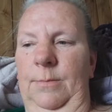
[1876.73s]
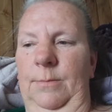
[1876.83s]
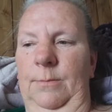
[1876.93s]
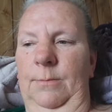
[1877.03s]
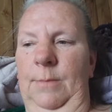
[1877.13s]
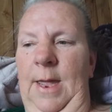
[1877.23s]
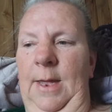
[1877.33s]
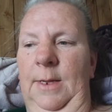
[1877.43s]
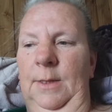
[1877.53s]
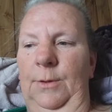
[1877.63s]

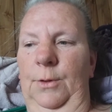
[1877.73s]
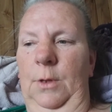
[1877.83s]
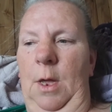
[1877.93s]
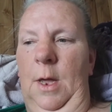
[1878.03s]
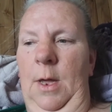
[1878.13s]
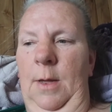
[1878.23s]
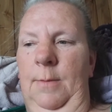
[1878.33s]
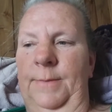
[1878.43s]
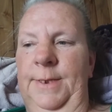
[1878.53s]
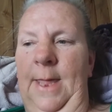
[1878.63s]
my
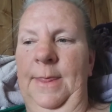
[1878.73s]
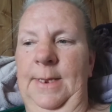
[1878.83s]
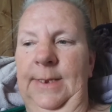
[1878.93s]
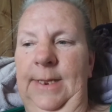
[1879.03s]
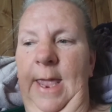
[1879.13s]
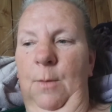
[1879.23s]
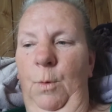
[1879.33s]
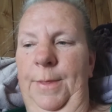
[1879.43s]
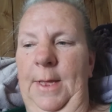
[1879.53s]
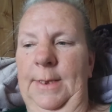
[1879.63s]
son that's staying
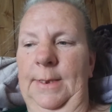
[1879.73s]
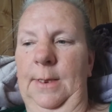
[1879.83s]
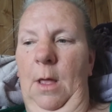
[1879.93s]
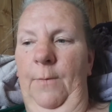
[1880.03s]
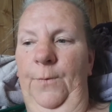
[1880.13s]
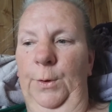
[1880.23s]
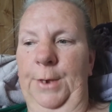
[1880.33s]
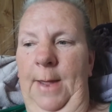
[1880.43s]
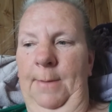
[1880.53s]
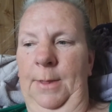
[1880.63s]
with us
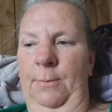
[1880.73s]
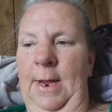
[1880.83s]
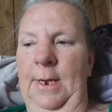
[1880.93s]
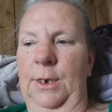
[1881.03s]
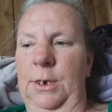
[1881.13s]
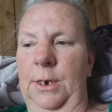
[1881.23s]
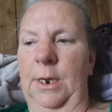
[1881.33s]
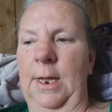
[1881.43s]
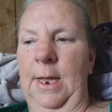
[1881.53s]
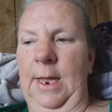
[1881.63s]
full-time on the ranch,
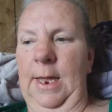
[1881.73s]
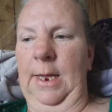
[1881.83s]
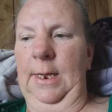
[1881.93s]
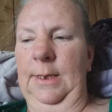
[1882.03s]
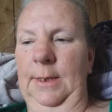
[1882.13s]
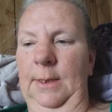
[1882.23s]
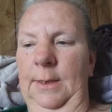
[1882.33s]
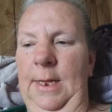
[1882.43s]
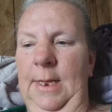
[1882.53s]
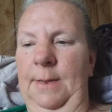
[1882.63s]
he
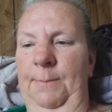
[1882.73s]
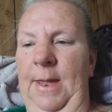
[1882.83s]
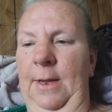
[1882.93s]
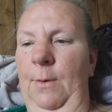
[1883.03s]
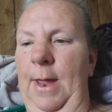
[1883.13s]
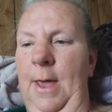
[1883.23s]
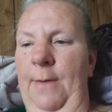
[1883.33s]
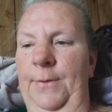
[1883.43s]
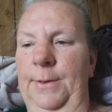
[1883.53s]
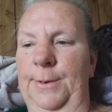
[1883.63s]
gets in pain quite
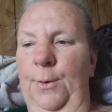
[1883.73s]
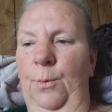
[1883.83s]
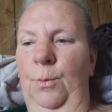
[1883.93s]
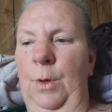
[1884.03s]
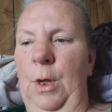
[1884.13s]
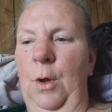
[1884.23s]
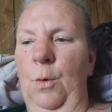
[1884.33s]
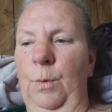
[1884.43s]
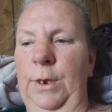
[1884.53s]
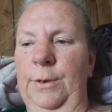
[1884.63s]
often, so
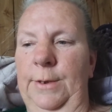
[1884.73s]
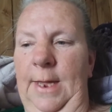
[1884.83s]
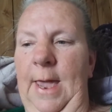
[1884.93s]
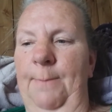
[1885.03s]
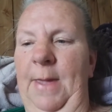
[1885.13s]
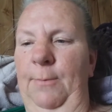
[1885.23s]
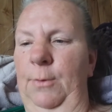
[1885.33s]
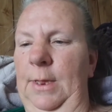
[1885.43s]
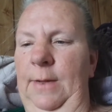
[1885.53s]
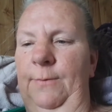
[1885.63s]
we usually have pain
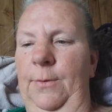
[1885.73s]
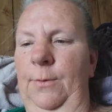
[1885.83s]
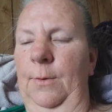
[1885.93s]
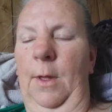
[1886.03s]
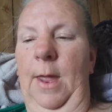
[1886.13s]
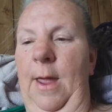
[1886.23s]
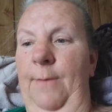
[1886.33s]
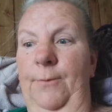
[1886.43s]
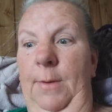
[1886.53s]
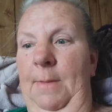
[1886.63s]
reliever
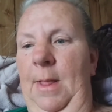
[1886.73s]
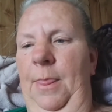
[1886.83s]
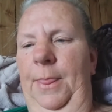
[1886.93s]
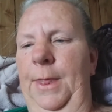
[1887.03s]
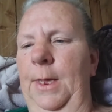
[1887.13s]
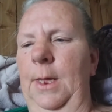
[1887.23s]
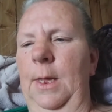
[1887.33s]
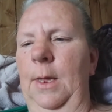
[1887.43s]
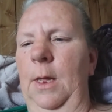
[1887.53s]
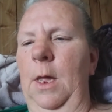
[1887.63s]
every month.
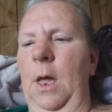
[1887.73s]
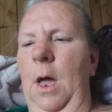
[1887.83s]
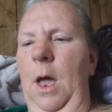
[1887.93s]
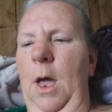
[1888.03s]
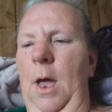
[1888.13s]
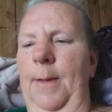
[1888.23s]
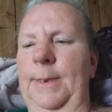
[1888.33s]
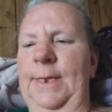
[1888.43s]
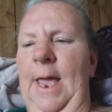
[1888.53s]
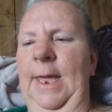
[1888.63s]

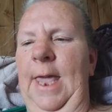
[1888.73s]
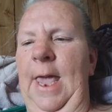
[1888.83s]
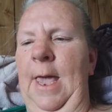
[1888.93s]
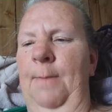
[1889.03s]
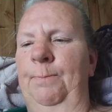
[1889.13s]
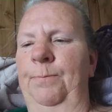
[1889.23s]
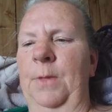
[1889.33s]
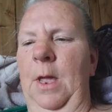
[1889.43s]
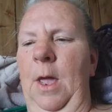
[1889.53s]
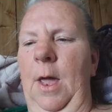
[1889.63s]
Zycam,
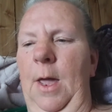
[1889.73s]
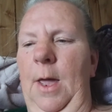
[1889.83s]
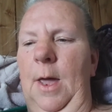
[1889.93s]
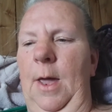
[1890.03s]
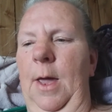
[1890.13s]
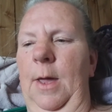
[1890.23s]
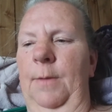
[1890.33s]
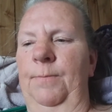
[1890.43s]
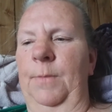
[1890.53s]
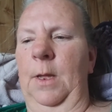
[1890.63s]

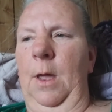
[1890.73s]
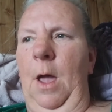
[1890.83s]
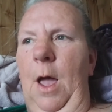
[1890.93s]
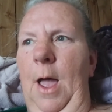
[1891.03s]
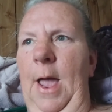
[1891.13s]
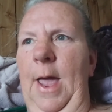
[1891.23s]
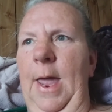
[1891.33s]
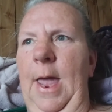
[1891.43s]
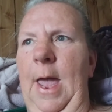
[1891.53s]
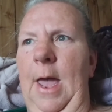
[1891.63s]
I
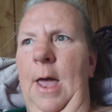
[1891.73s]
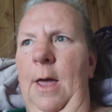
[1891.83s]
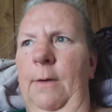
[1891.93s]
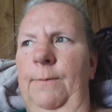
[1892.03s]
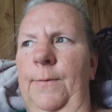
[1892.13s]
have